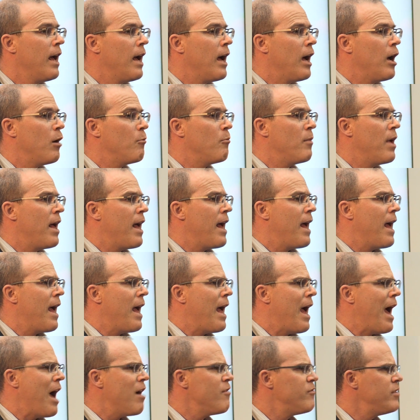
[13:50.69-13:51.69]

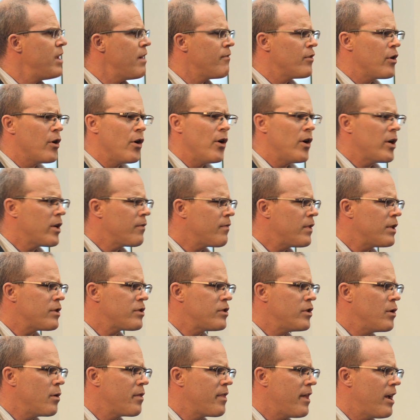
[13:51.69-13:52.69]
I've never heard of
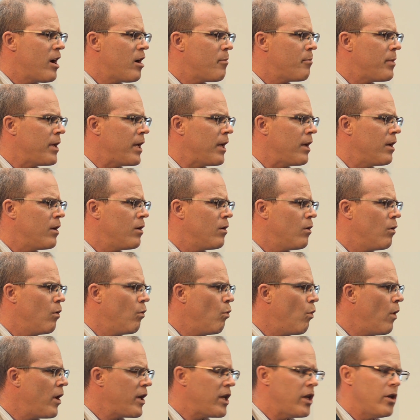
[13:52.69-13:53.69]
this new therapy.
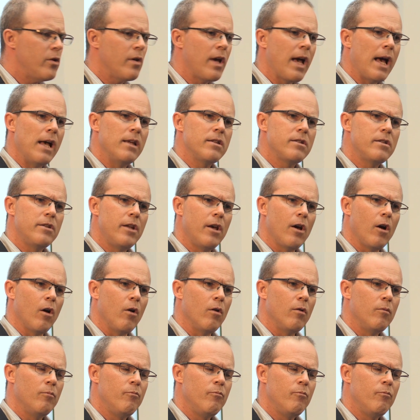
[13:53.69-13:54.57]
What do you guys know?